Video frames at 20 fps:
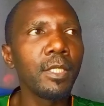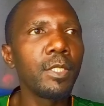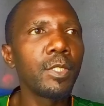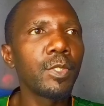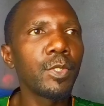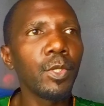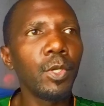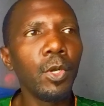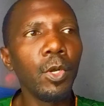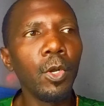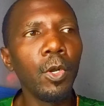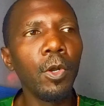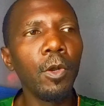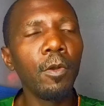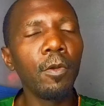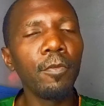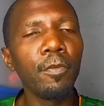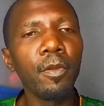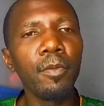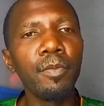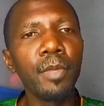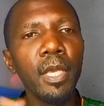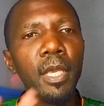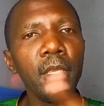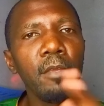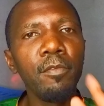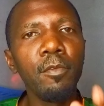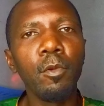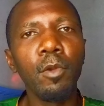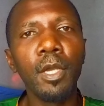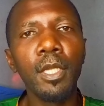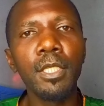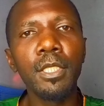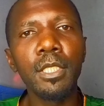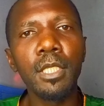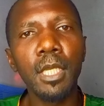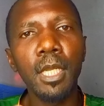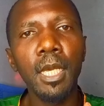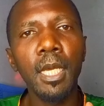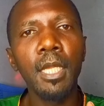So from there, if you
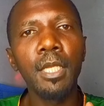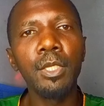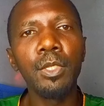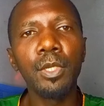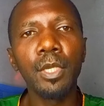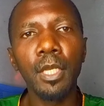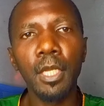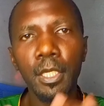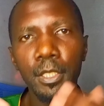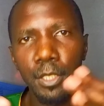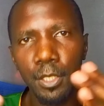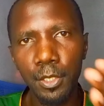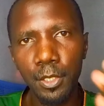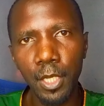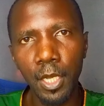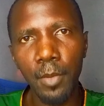want land, you can actually